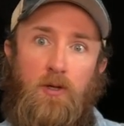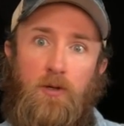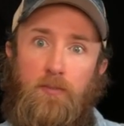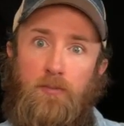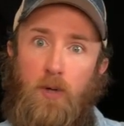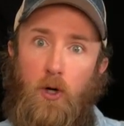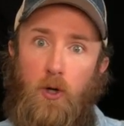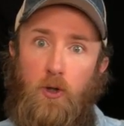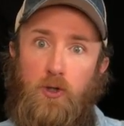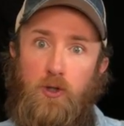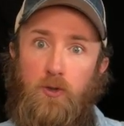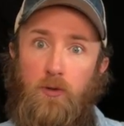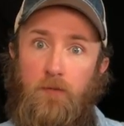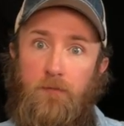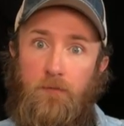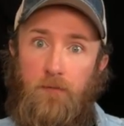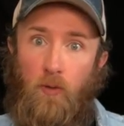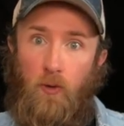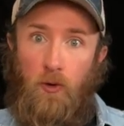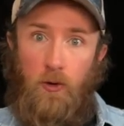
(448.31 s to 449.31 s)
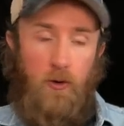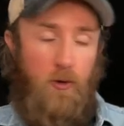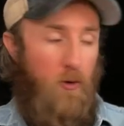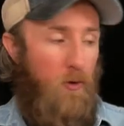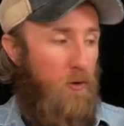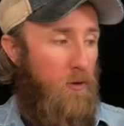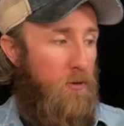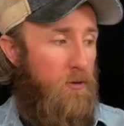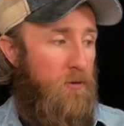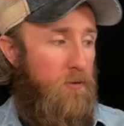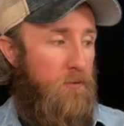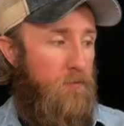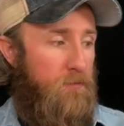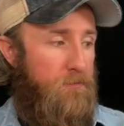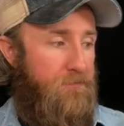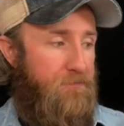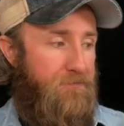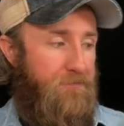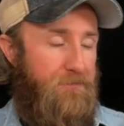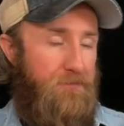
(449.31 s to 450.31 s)
partial 4 chord,
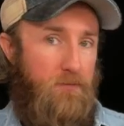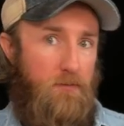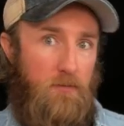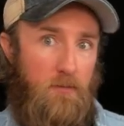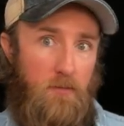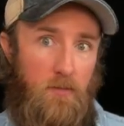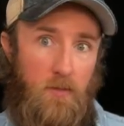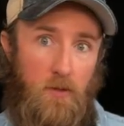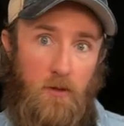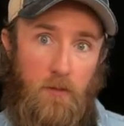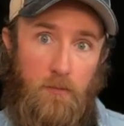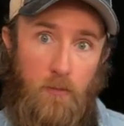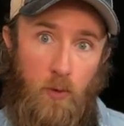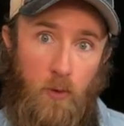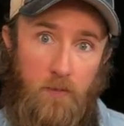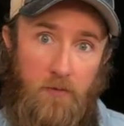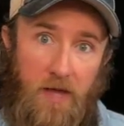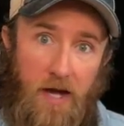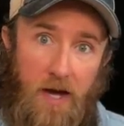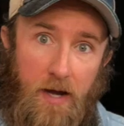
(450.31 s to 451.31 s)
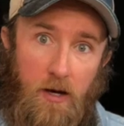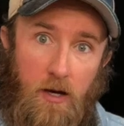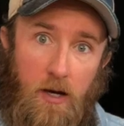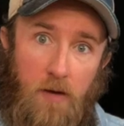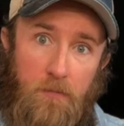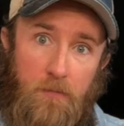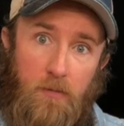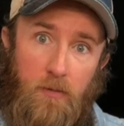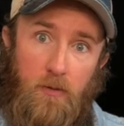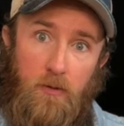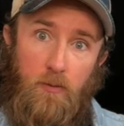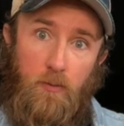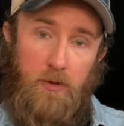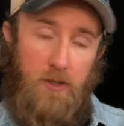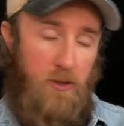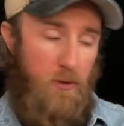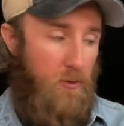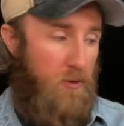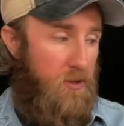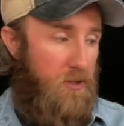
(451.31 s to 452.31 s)
move that up, we
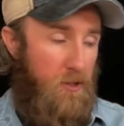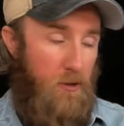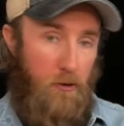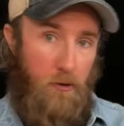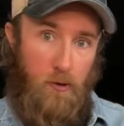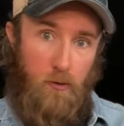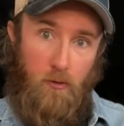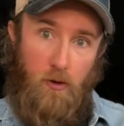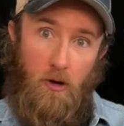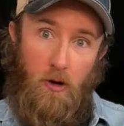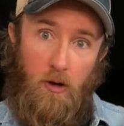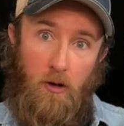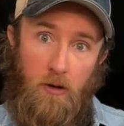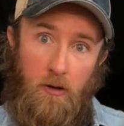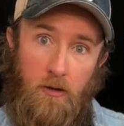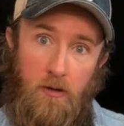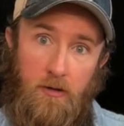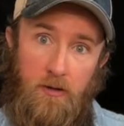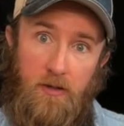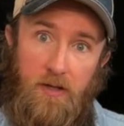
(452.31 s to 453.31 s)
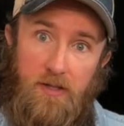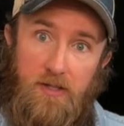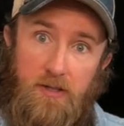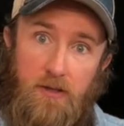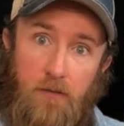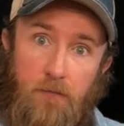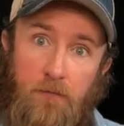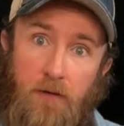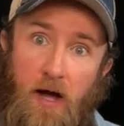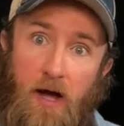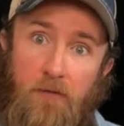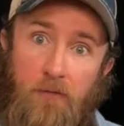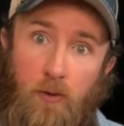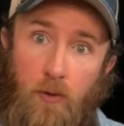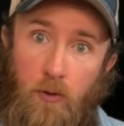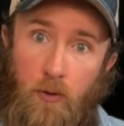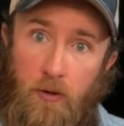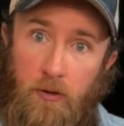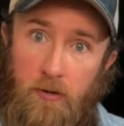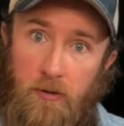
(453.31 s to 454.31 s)
do a Dillard roll, that's the 5
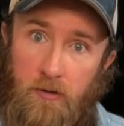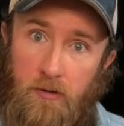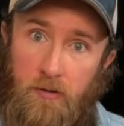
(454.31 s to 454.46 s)
chord,